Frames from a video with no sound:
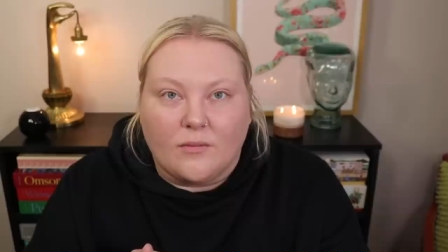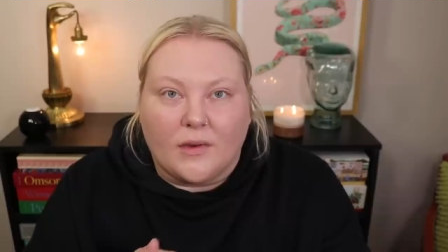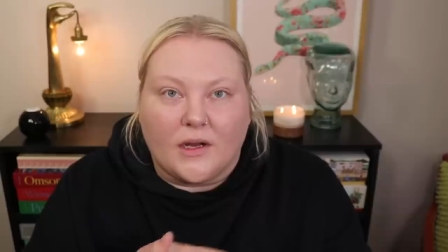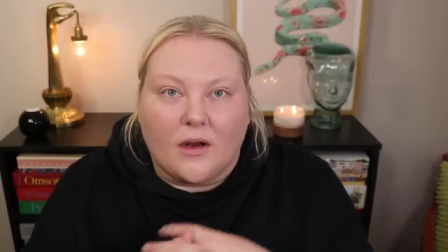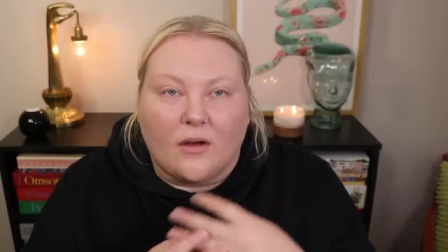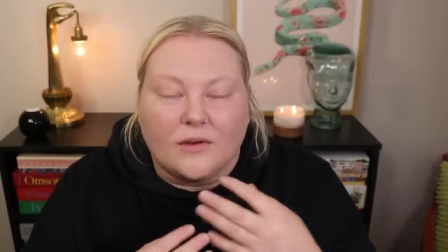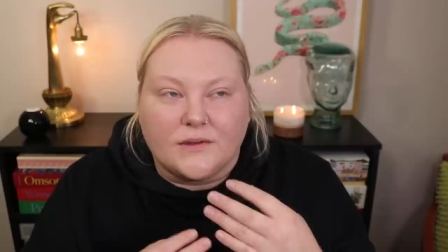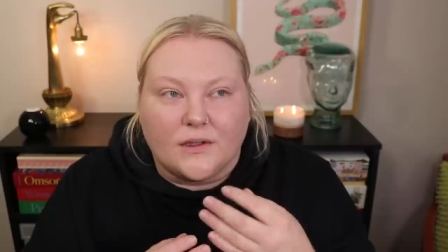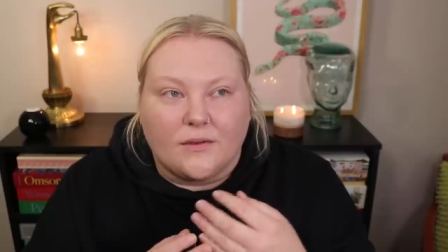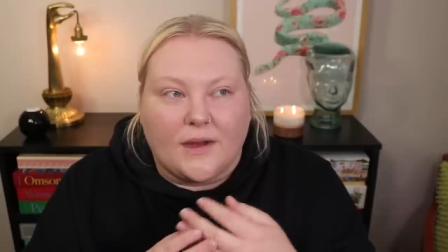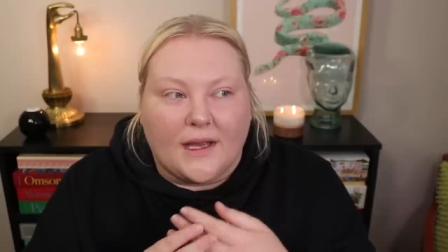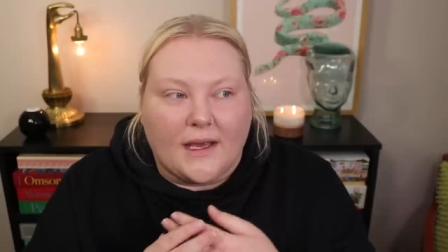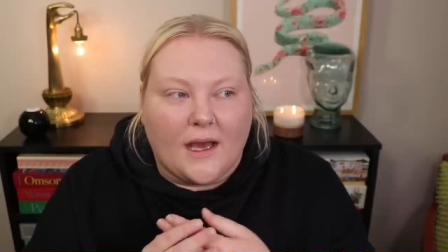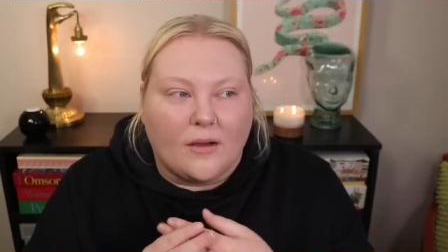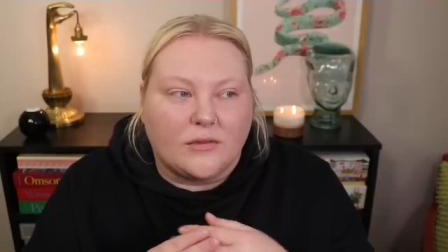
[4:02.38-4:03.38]
but also
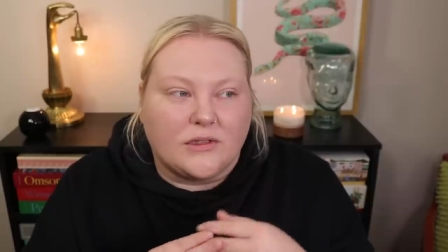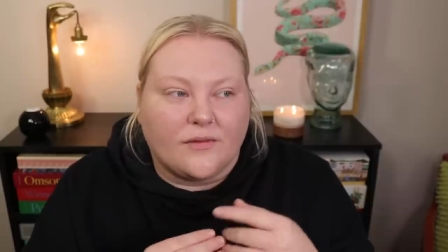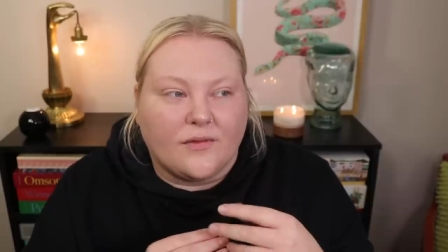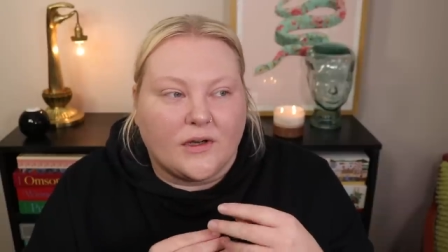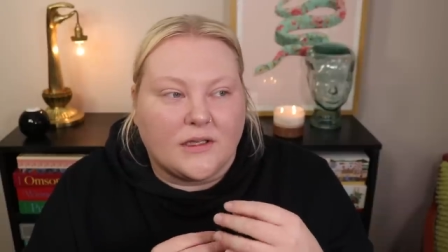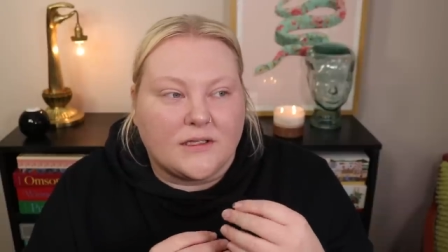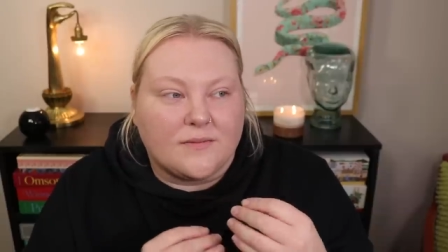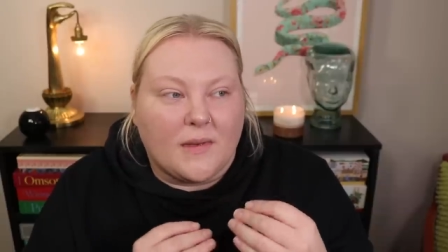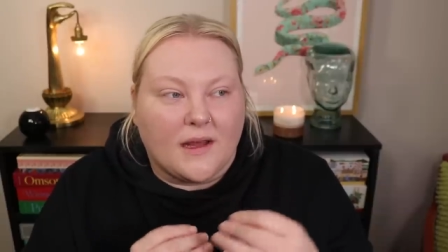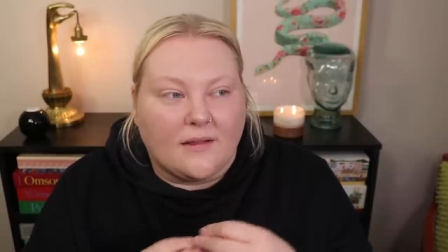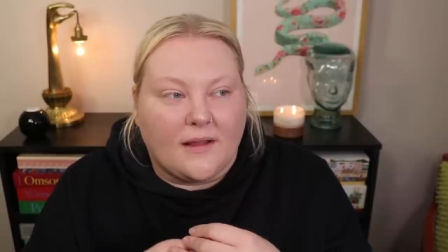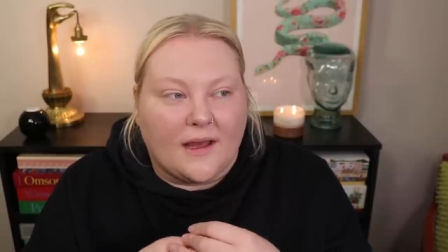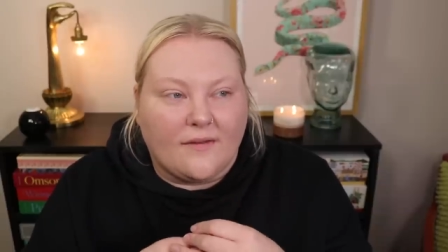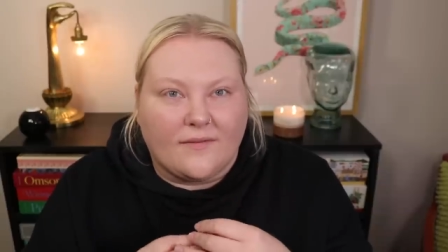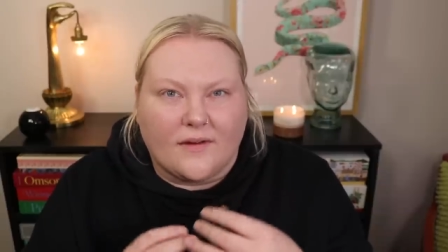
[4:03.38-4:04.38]
like how different is my
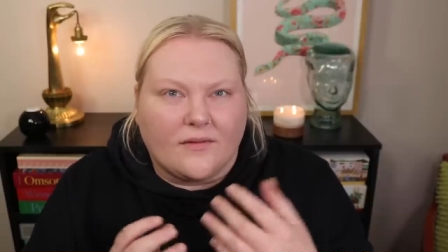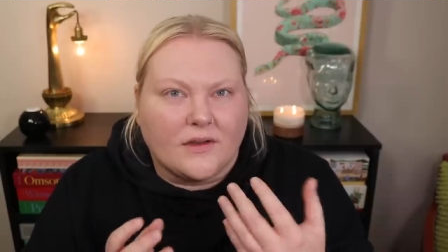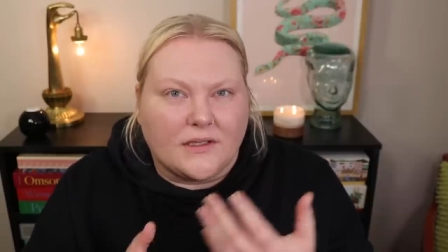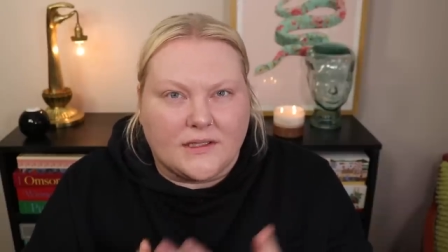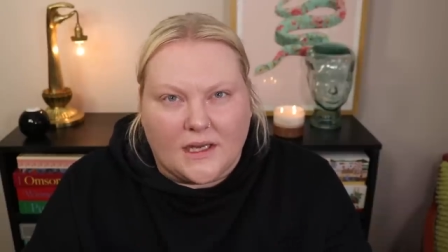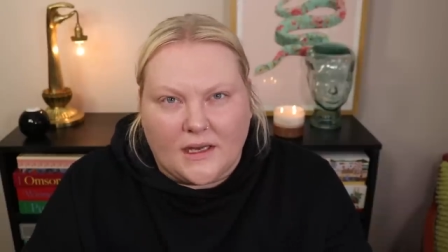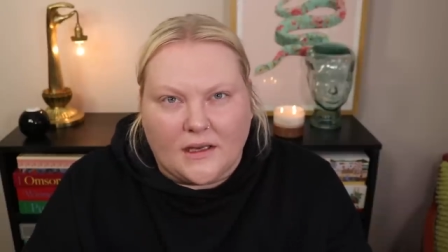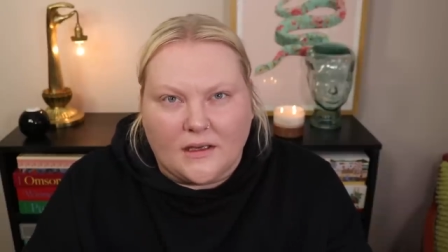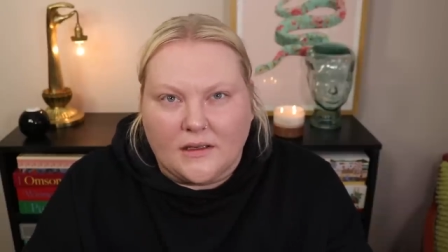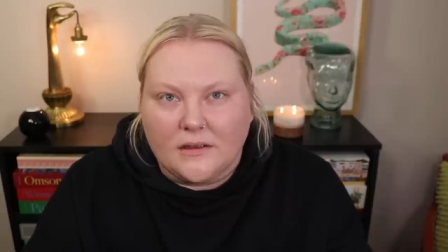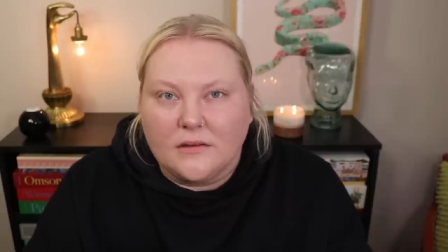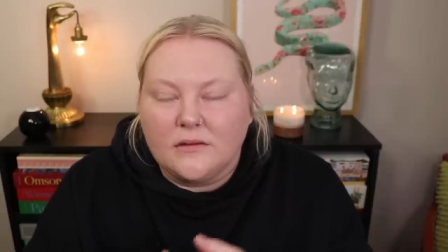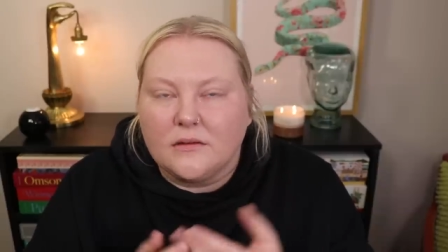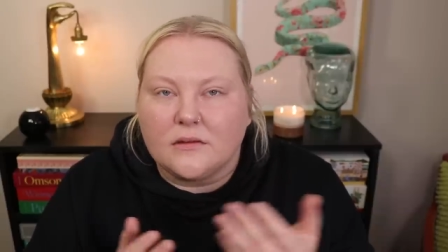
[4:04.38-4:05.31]
life every day?